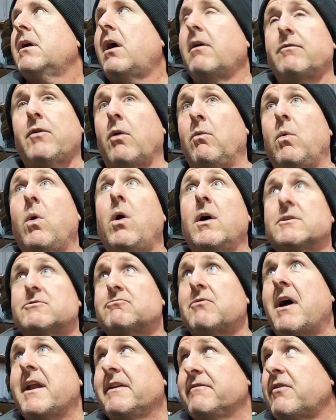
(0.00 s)
I've got wires
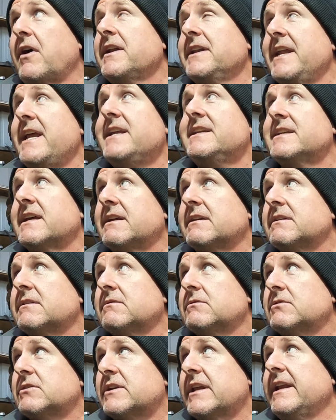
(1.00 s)
run if I need to
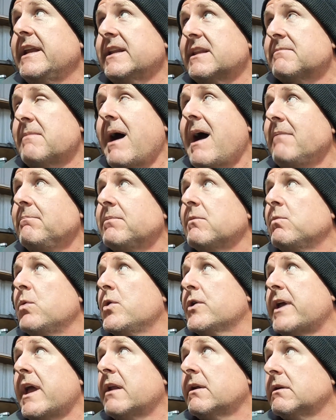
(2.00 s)
connect them up and
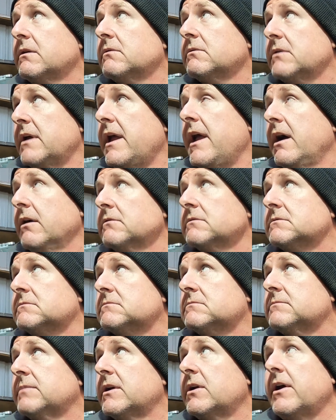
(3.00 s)
work it out,
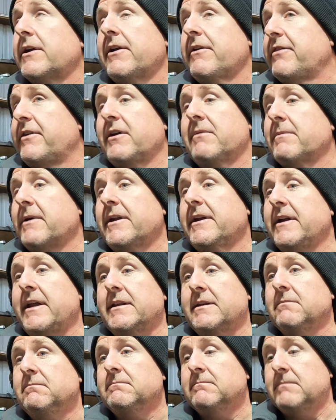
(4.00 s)
but I don't think I'm going to
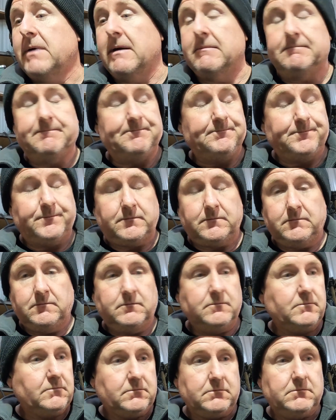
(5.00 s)
need them. But
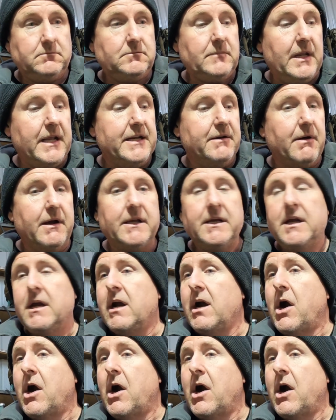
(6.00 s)
anyway,